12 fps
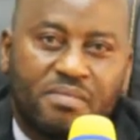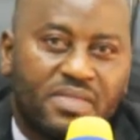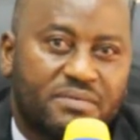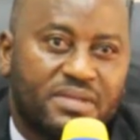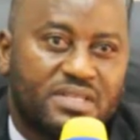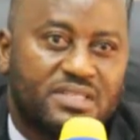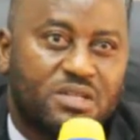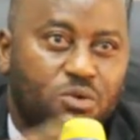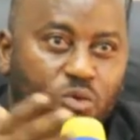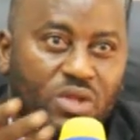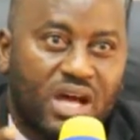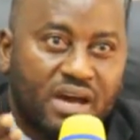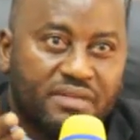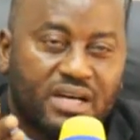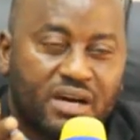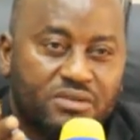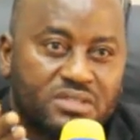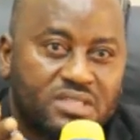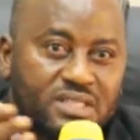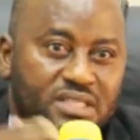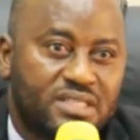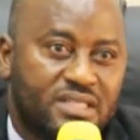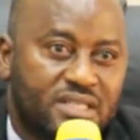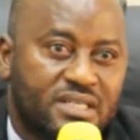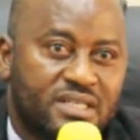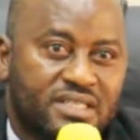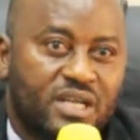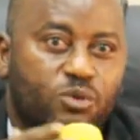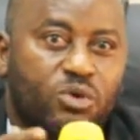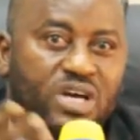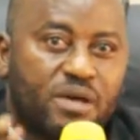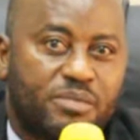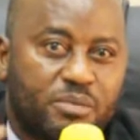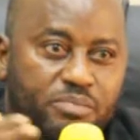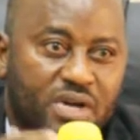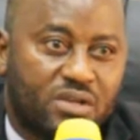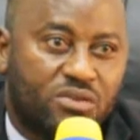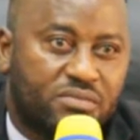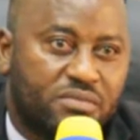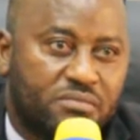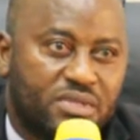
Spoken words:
definitely we will have that we can be proud of,